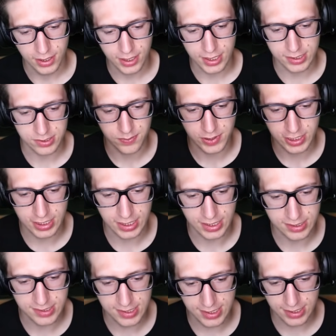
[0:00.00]
It's
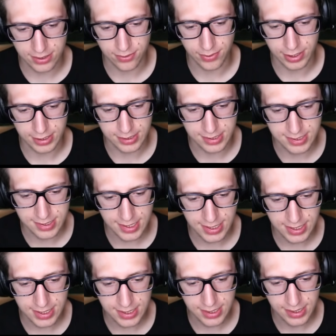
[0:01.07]
beginning to eat away the
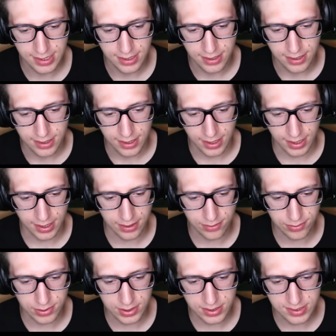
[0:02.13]
city, and
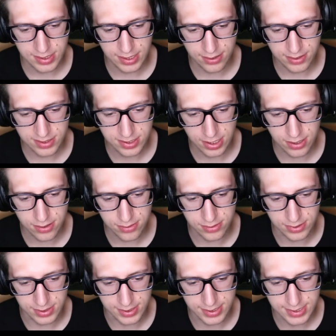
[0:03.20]
we're gonna see how this
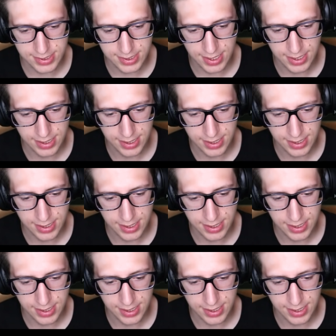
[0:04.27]
goes.